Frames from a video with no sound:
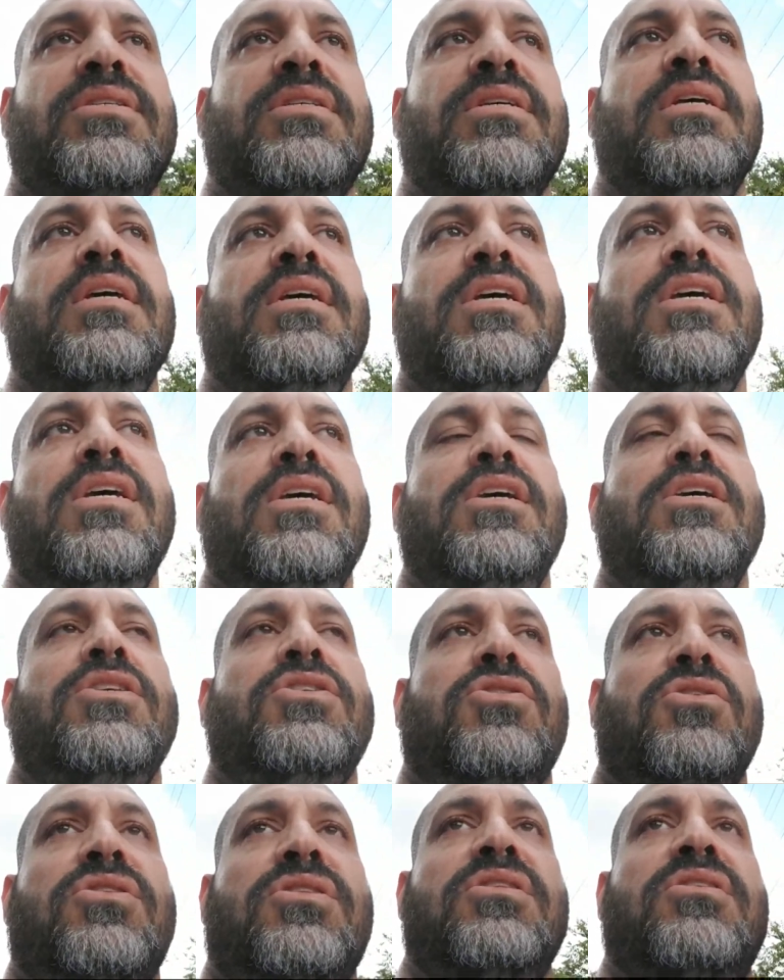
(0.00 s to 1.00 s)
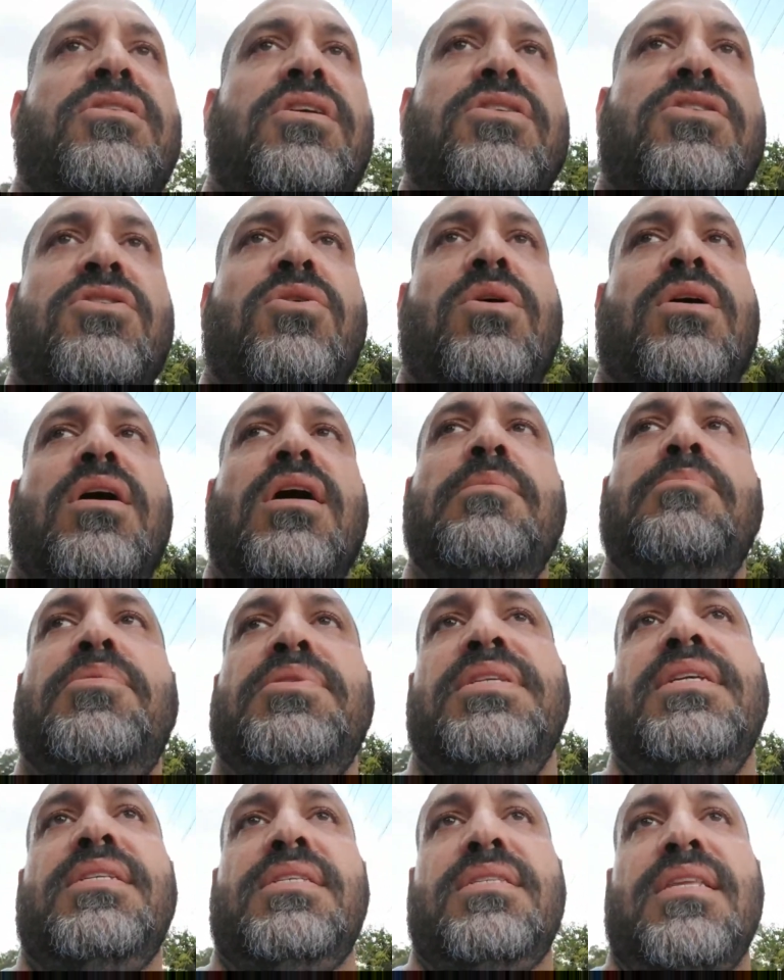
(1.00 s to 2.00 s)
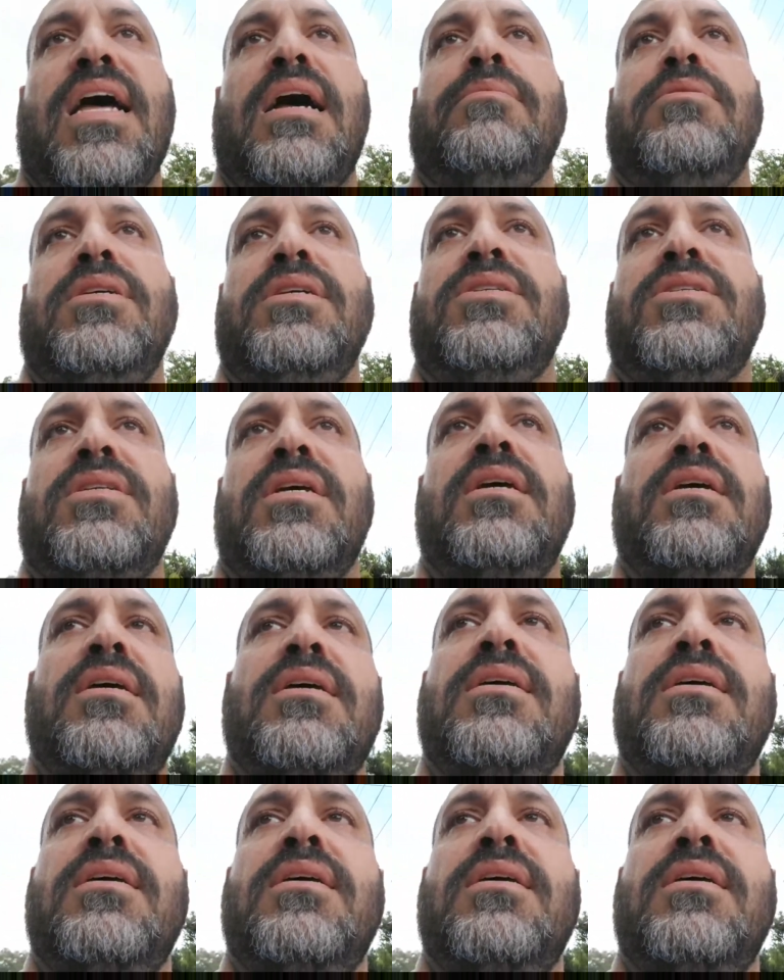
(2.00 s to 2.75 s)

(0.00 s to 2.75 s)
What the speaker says: So since there's no company established,